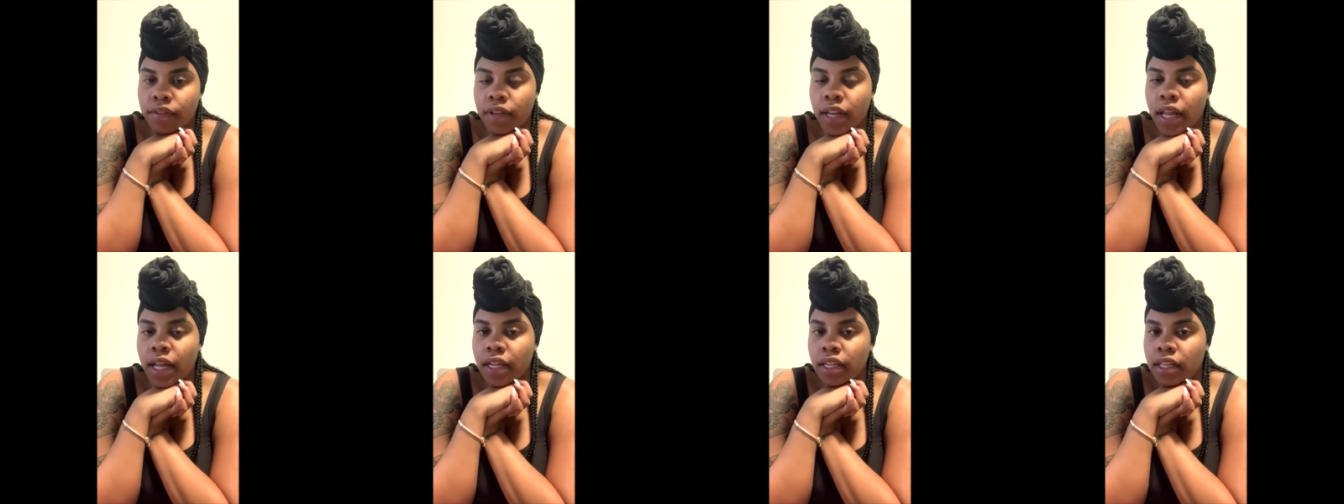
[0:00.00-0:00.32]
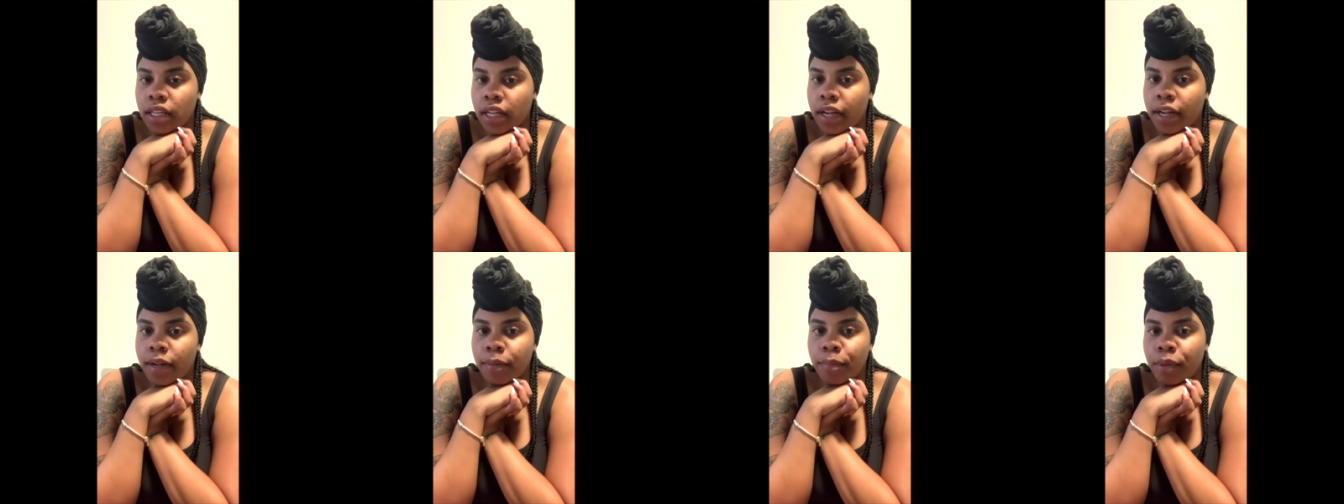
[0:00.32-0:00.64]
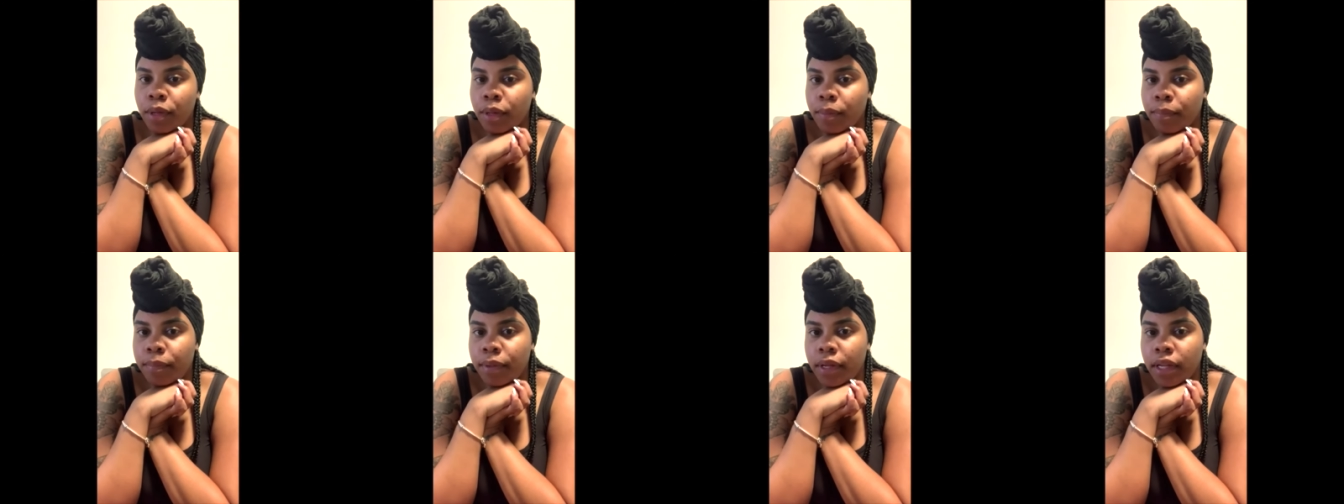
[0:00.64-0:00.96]
Like the
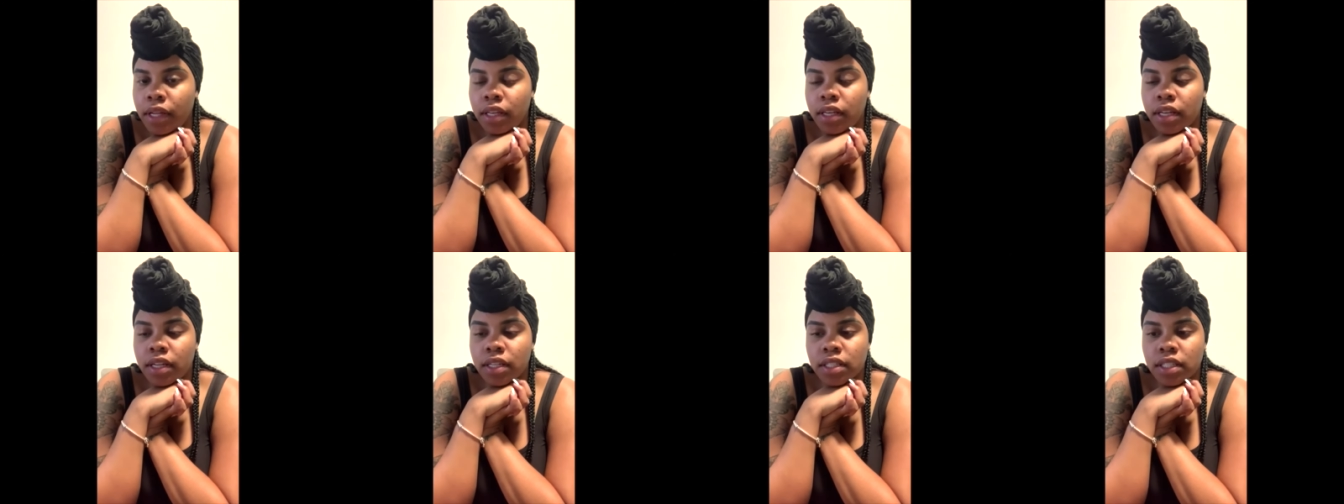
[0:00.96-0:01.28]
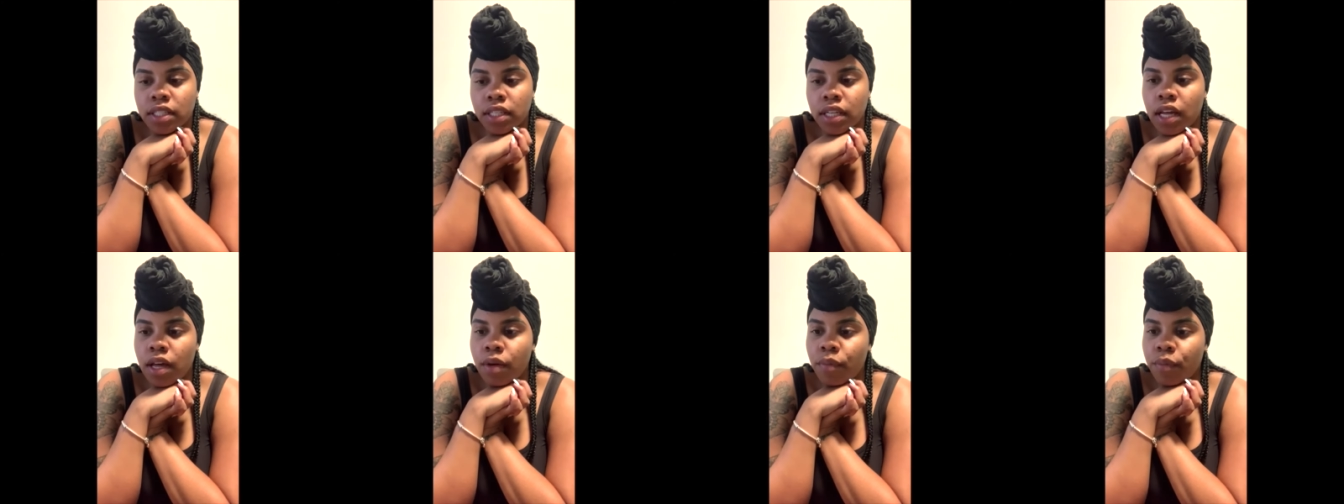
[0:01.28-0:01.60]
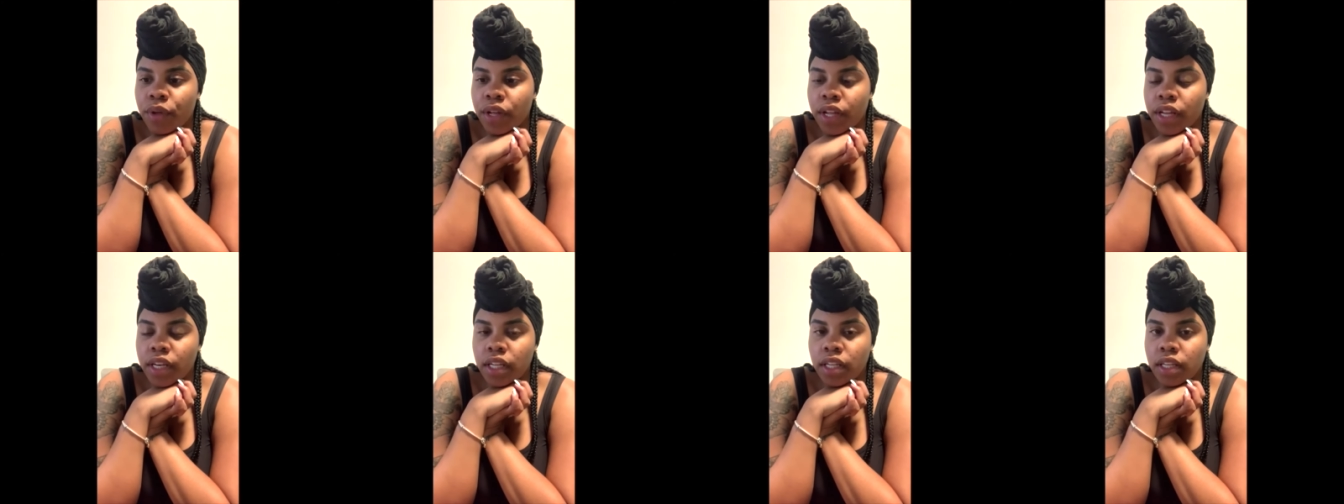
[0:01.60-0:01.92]
Airbnb doesn't come
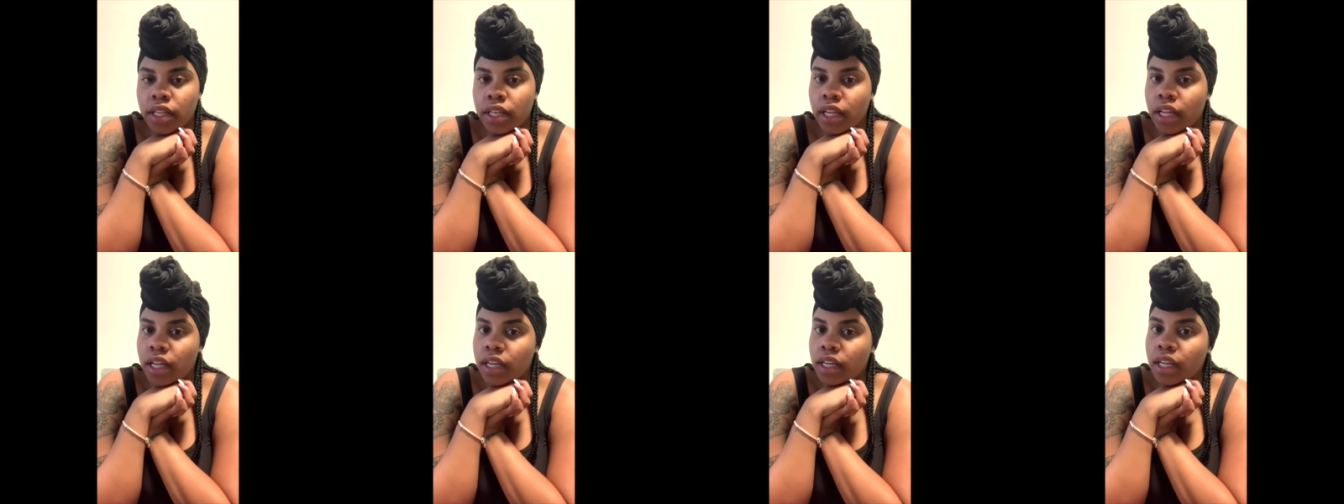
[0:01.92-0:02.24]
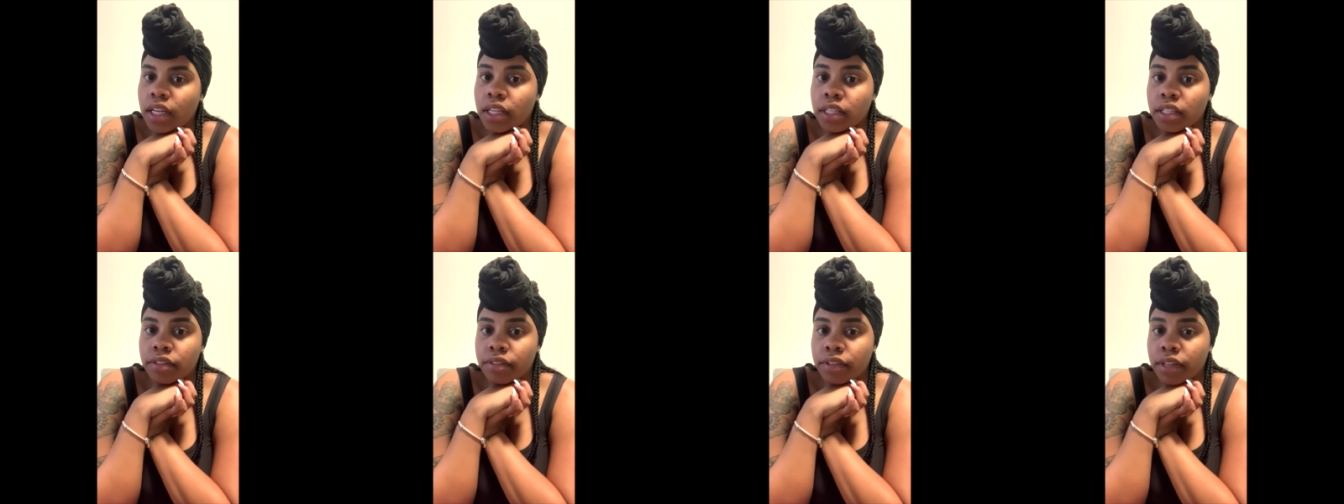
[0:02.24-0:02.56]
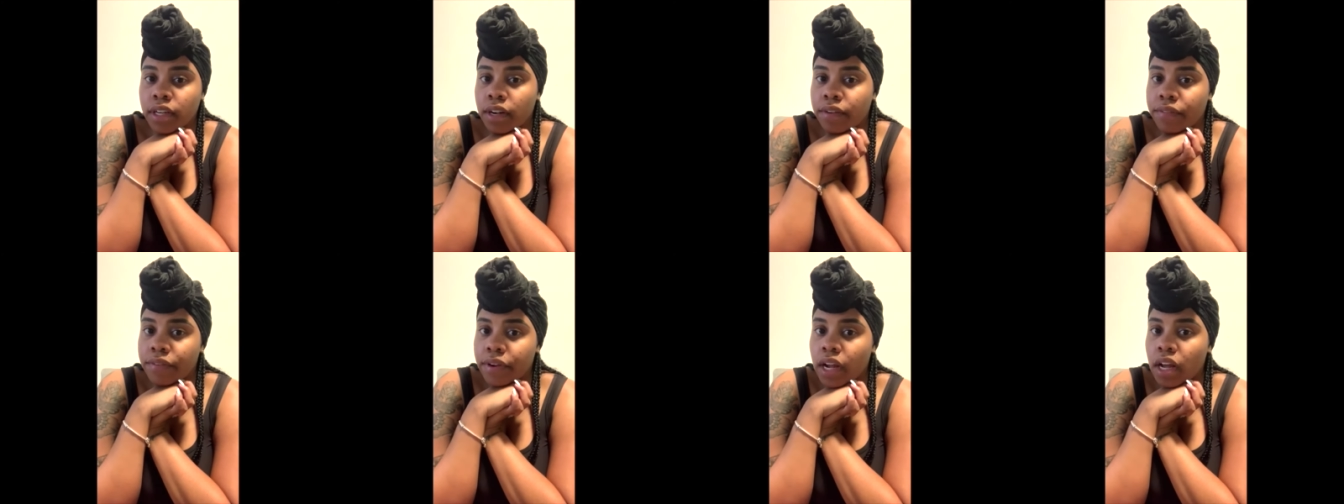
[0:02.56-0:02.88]
with anything like the
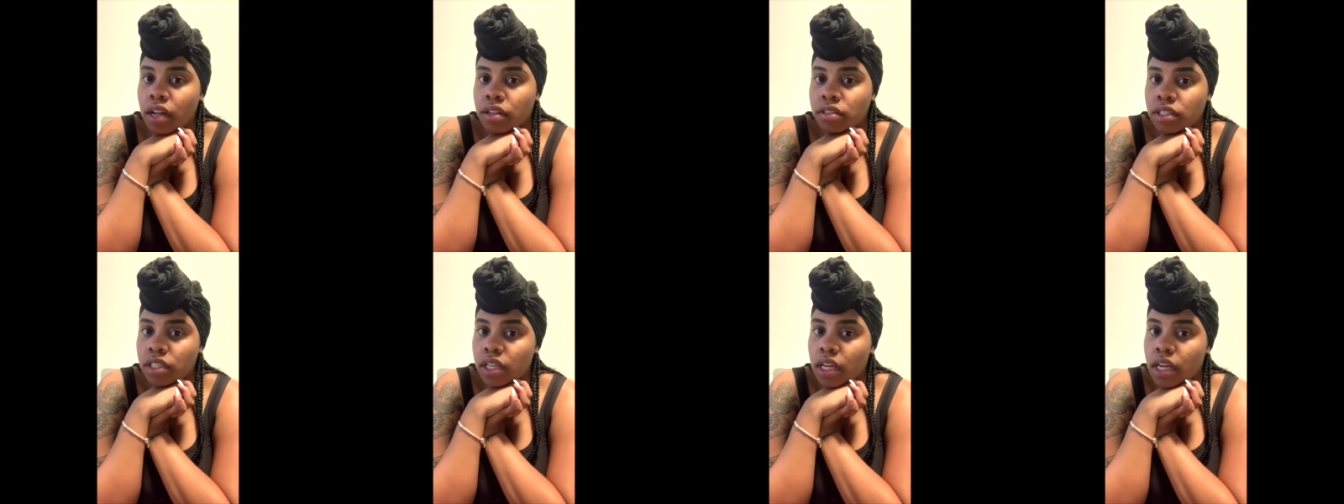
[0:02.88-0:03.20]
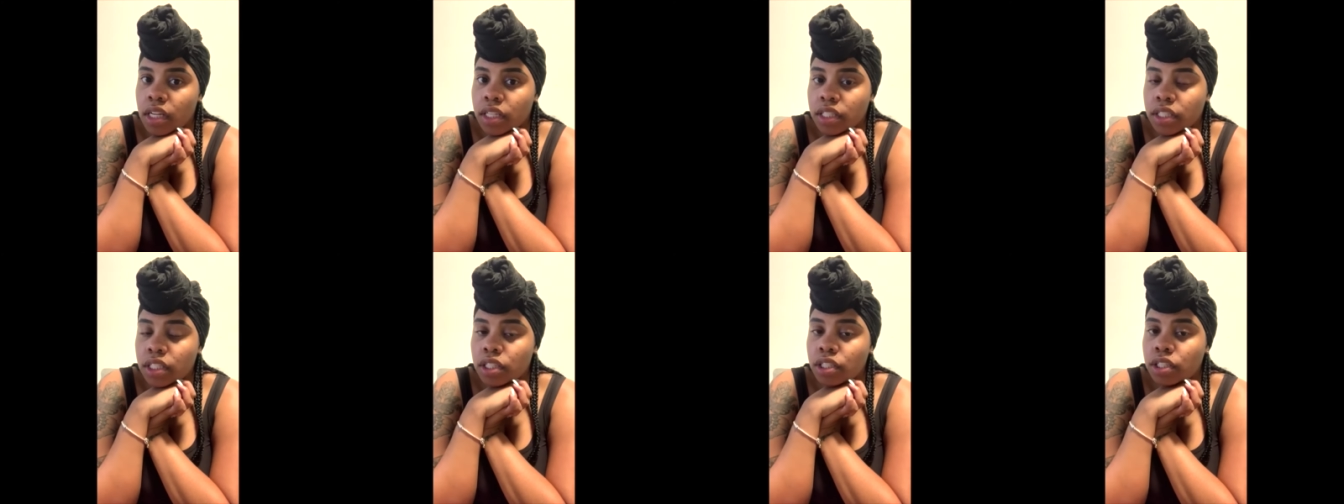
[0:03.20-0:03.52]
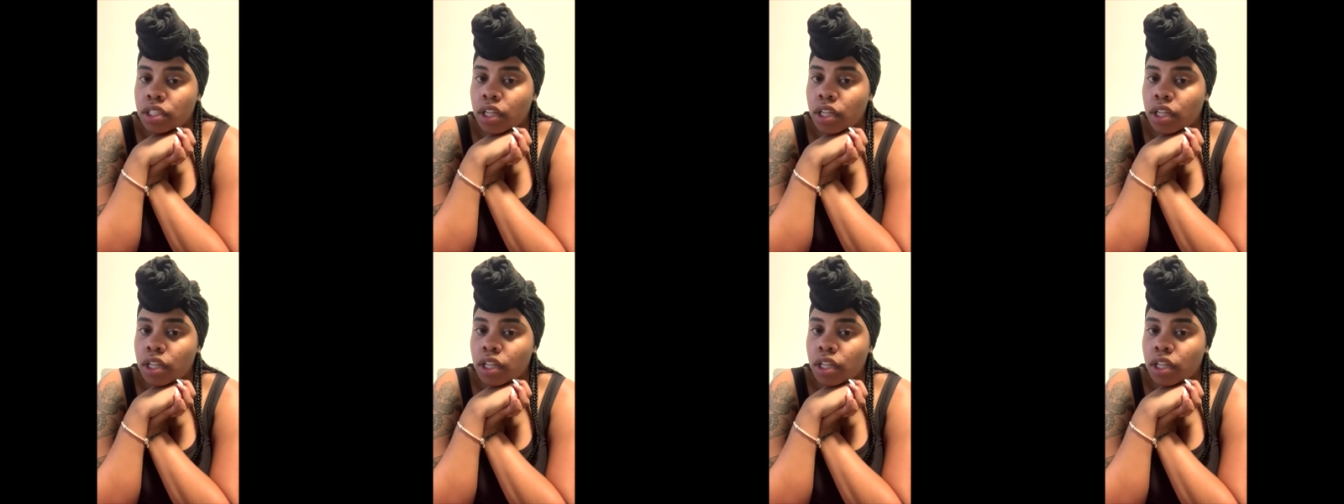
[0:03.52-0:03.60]
recovery house does.